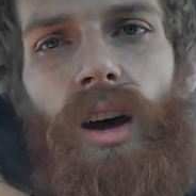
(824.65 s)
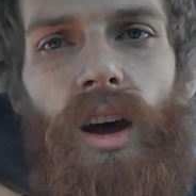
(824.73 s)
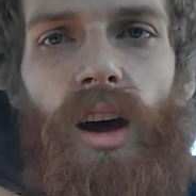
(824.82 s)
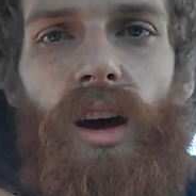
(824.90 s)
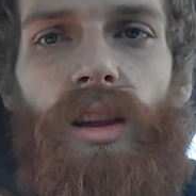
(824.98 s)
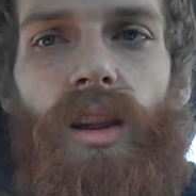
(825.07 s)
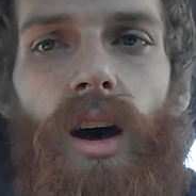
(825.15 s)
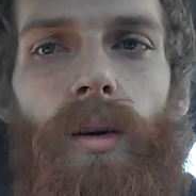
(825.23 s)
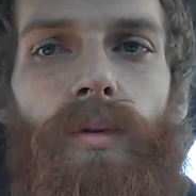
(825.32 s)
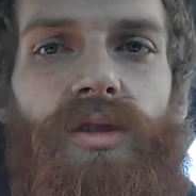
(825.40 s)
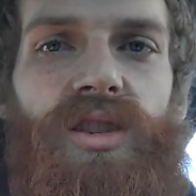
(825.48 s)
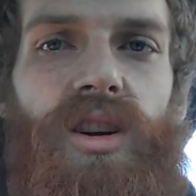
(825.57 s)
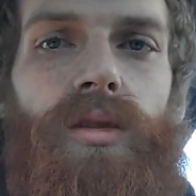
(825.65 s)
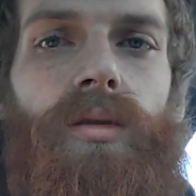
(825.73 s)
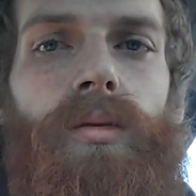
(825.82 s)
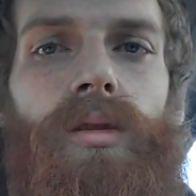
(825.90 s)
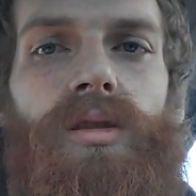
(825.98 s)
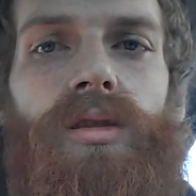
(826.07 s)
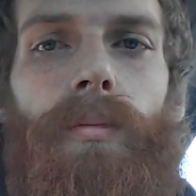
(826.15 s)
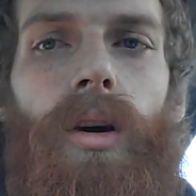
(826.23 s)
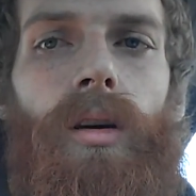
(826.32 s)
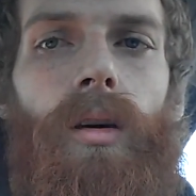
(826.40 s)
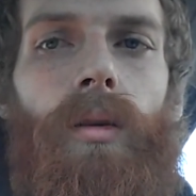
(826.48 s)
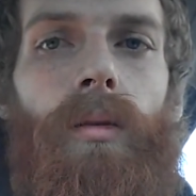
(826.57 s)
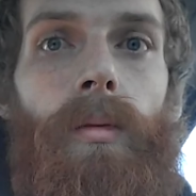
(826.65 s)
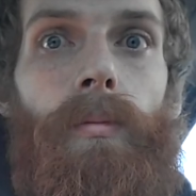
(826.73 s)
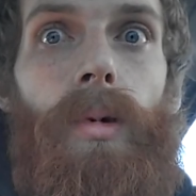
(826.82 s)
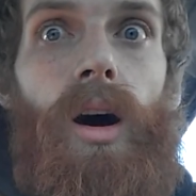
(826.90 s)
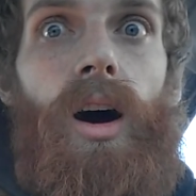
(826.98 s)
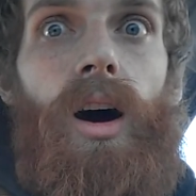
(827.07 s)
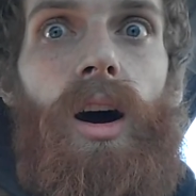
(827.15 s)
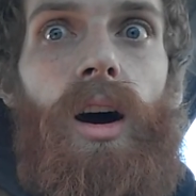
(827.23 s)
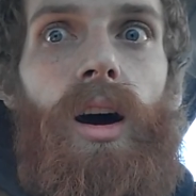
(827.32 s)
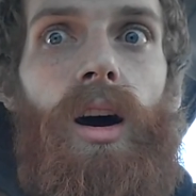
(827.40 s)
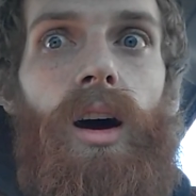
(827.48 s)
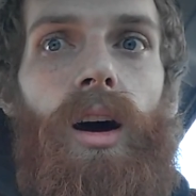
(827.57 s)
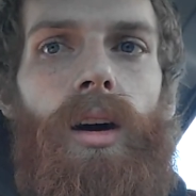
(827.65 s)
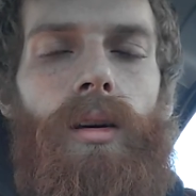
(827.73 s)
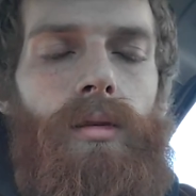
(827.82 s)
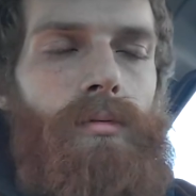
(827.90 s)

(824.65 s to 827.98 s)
And I will see you tomorrow. Bye.